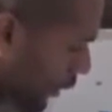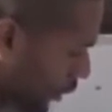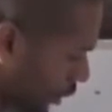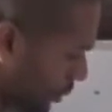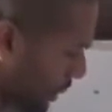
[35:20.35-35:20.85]
there's
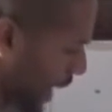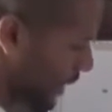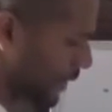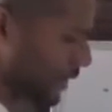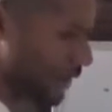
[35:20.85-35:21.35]
a
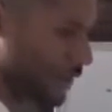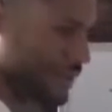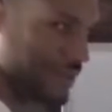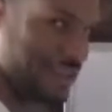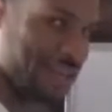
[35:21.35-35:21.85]
splice into the
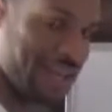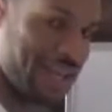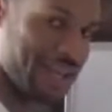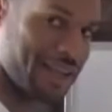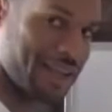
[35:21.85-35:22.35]

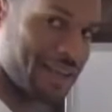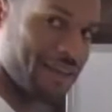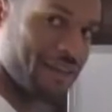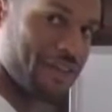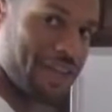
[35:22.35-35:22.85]
DNA,
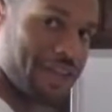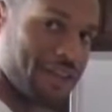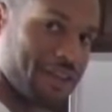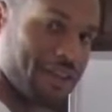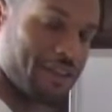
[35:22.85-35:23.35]

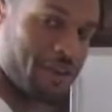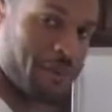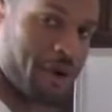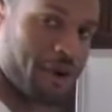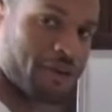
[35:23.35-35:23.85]
then the
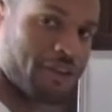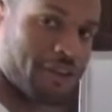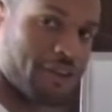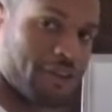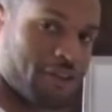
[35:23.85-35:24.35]

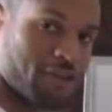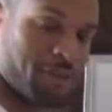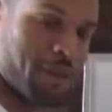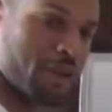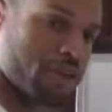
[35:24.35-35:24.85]
person's
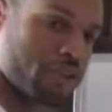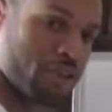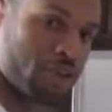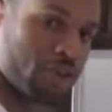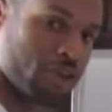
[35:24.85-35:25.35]

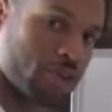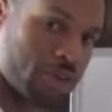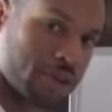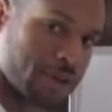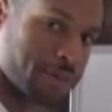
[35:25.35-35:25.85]

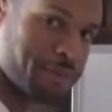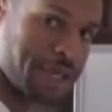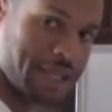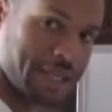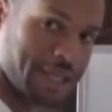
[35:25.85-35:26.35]
spiritual
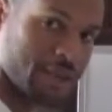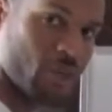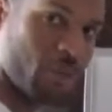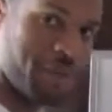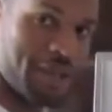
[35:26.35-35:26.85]
being
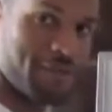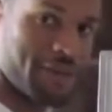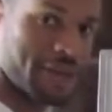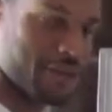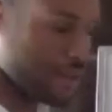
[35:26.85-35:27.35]
will be
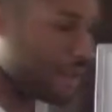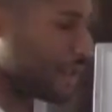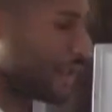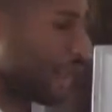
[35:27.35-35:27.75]
affected.